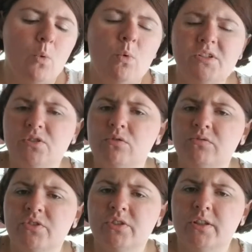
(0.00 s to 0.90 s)
What's
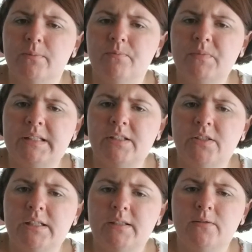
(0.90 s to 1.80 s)
golden syrup? Is that
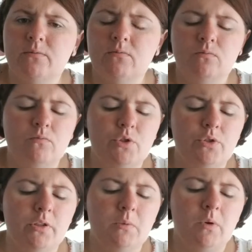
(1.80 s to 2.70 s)
just
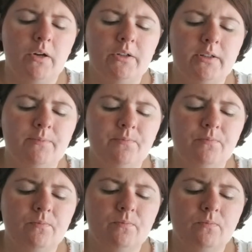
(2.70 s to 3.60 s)
sugar, water,
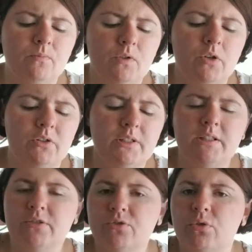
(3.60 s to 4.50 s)
cooked
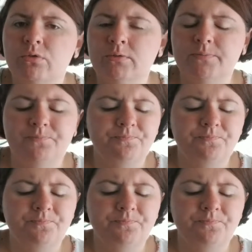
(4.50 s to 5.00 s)
until it's golden?